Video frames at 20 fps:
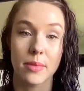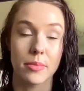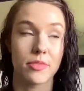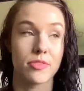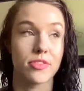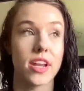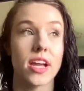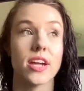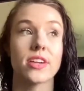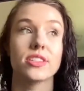But
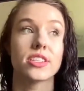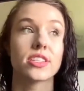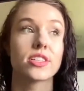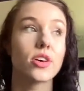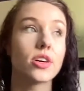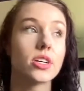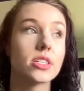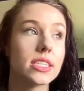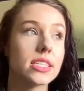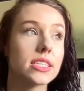for now, you're
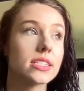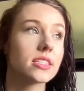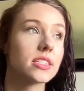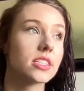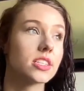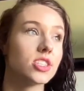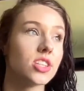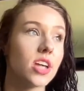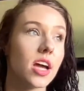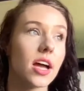golden.
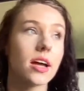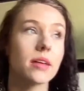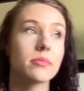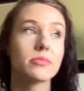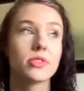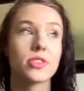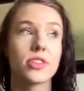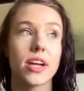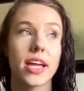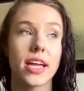Good
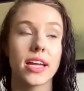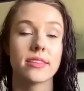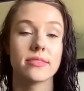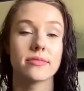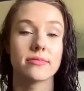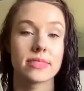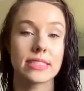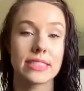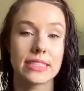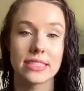job.
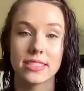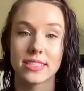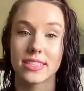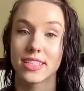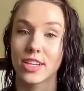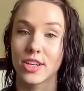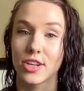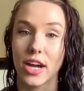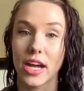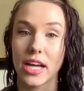Great.
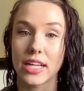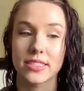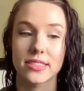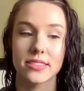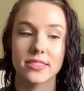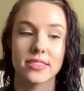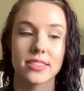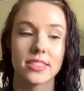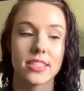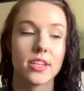Congrats.
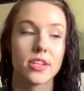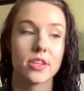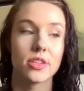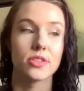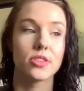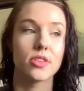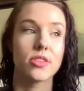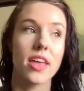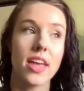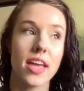
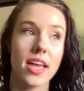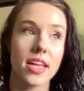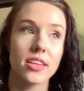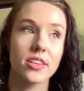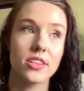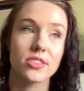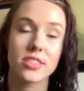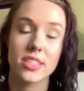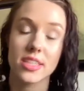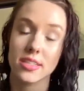So then
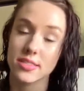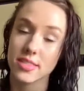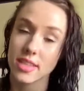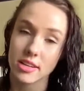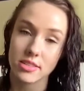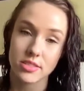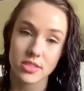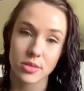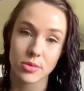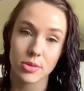your sales
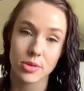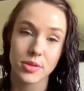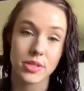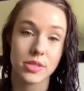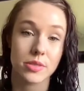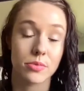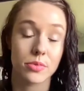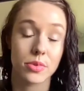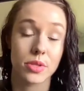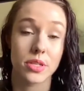counselor
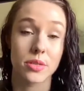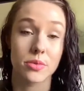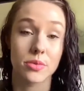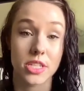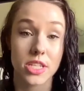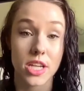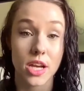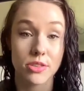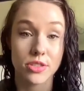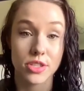will
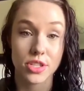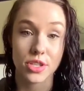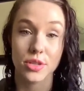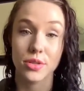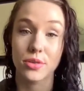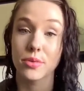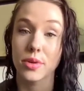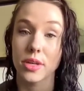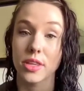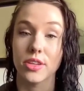reach out to
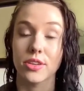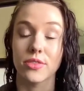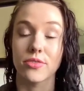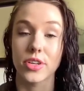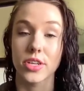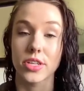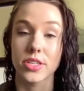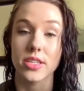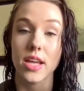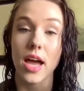you with your
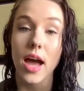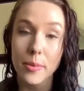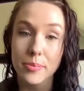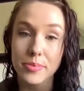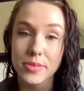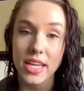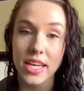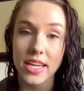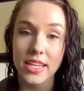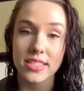first
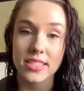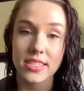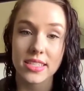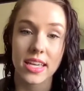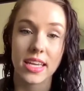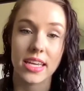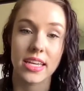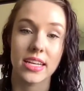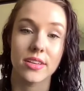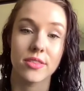update
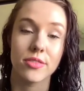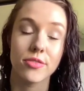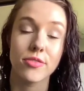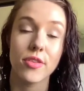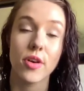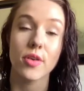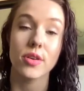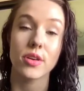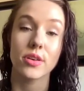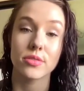and
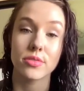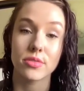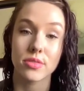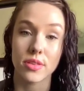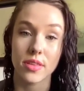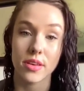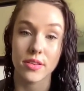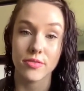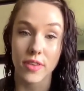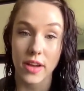photo. So
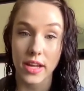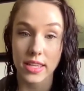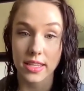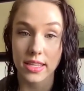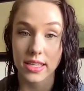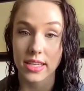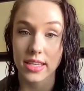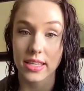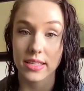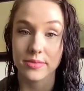they
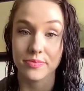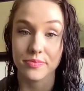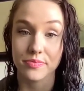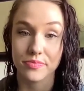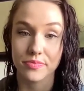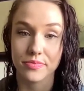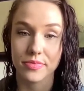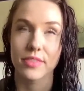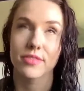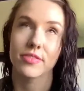finally,
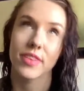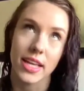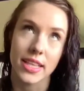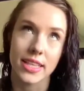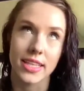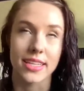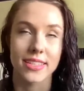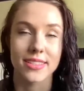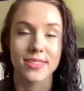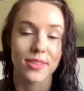
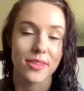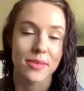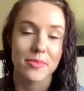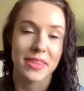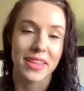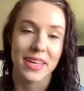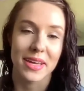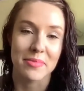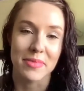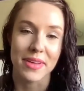it's only been
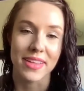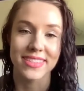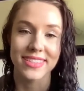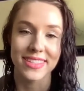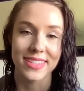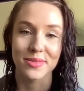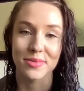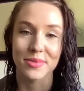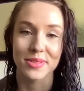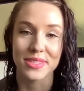like a month
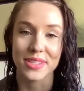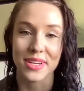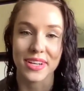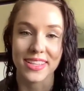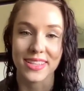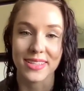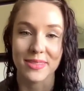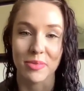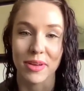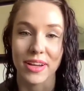since we
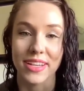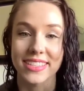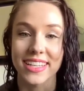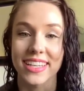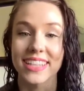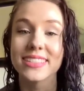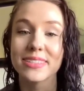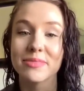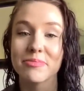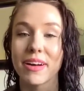started this
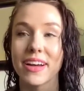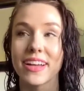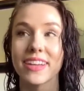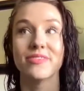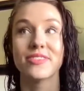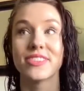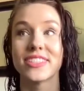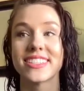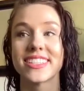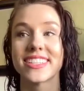process, but
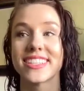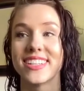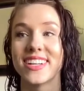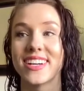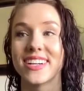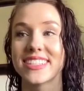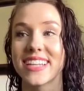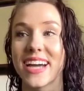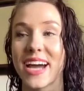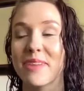it feels like a
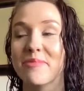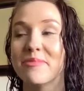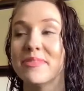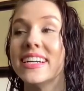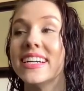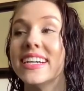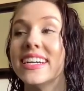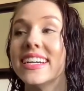long time.